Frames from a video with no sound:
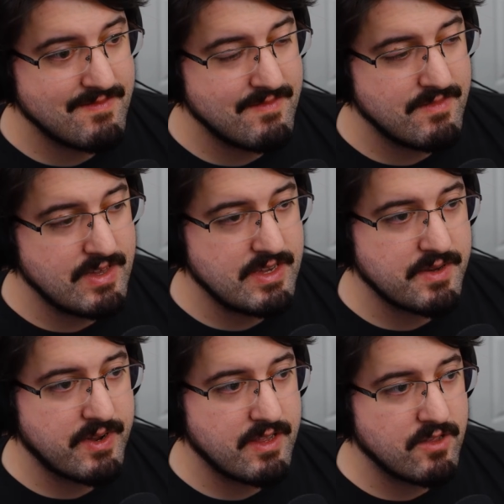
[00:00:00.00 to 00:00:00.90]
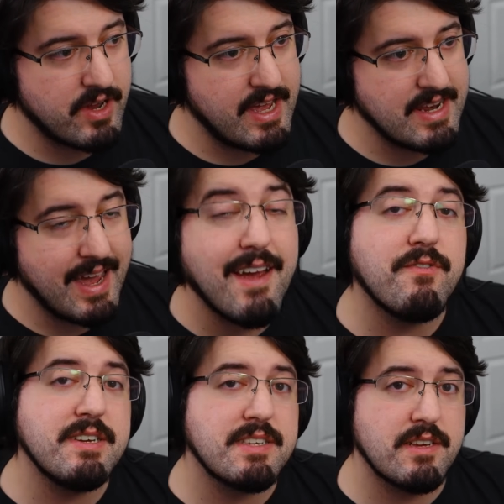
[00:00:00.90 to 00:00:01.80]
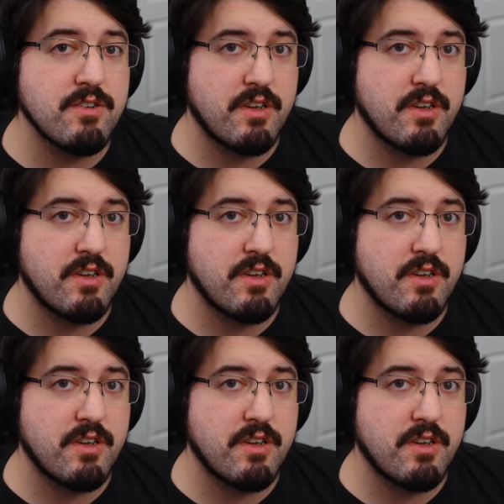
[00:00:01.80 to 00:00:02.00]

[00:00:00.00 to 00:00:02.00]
Easy way to look at it. Every single